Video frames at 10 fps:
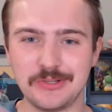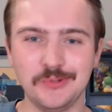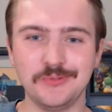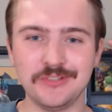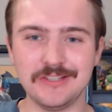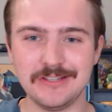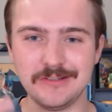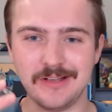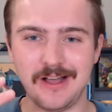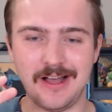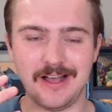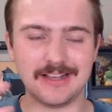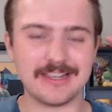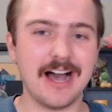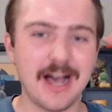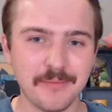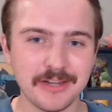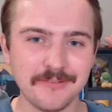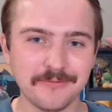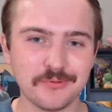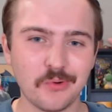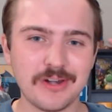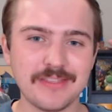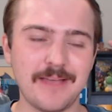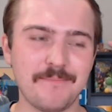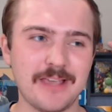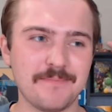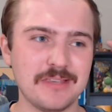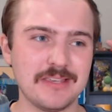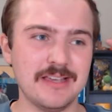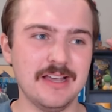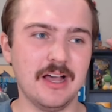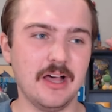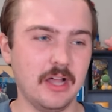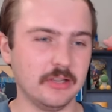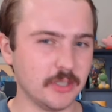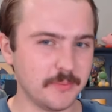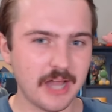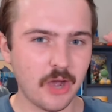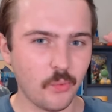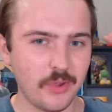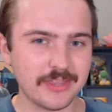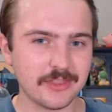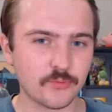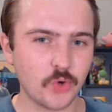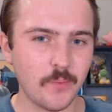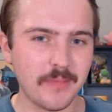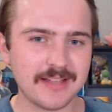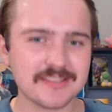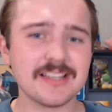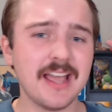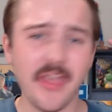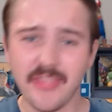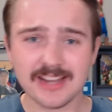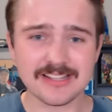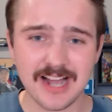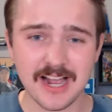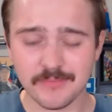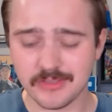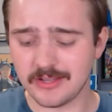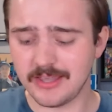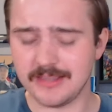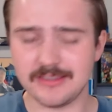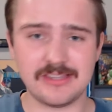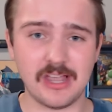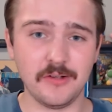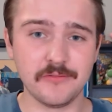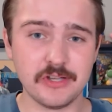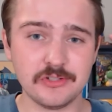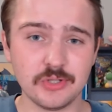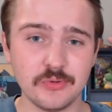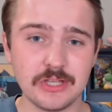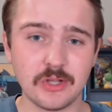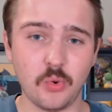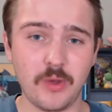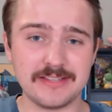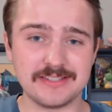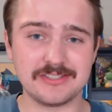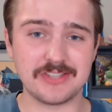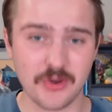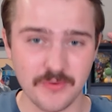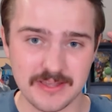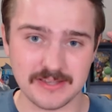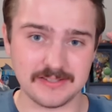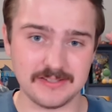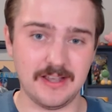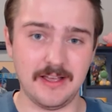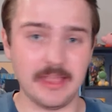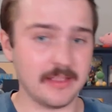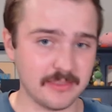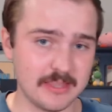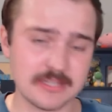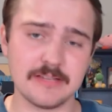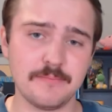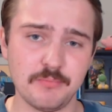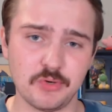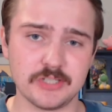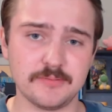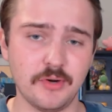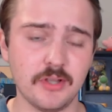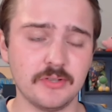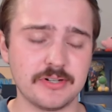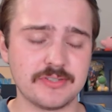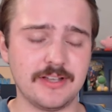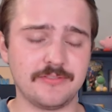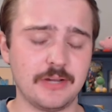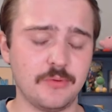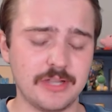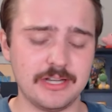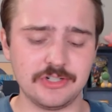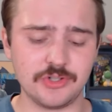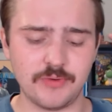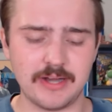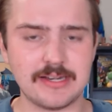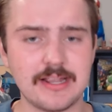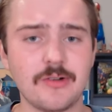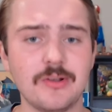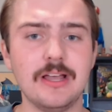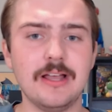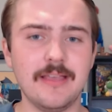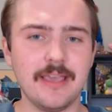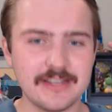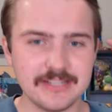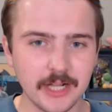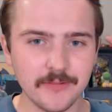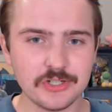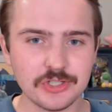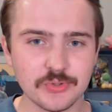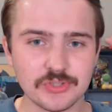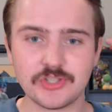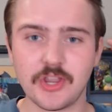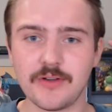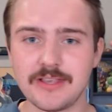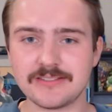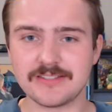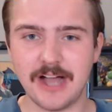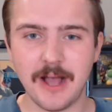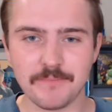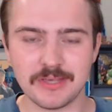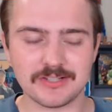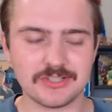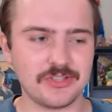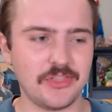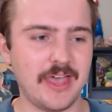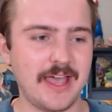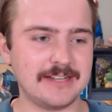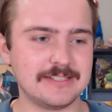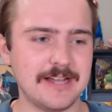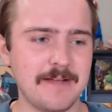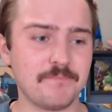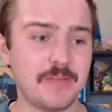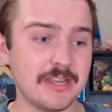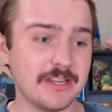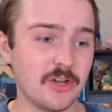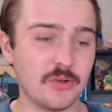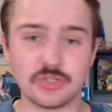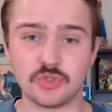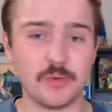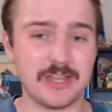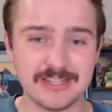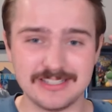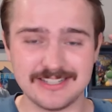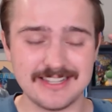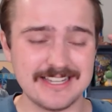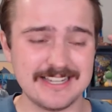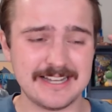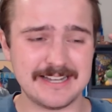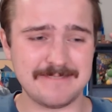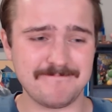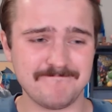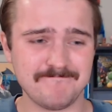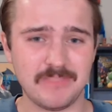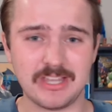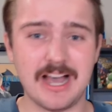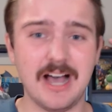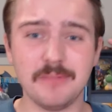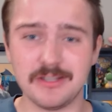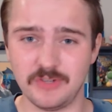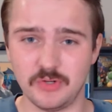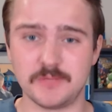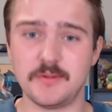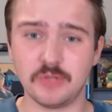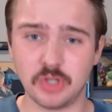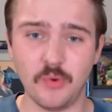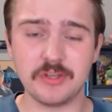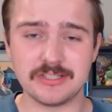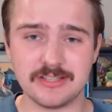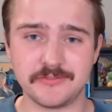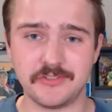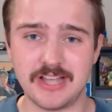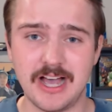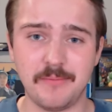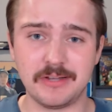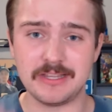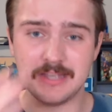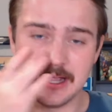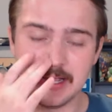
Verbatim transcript: goofy uh, comedy for it that might be a little bit outweighing the romance, and then at times it, it delves into the quite serious. Uh, that's this is a bit more spoilery stuff that I won't get into right now, it can delve into serious topics that um, might, you know, assuage the um, the comedy viewers, people going to this for comedy.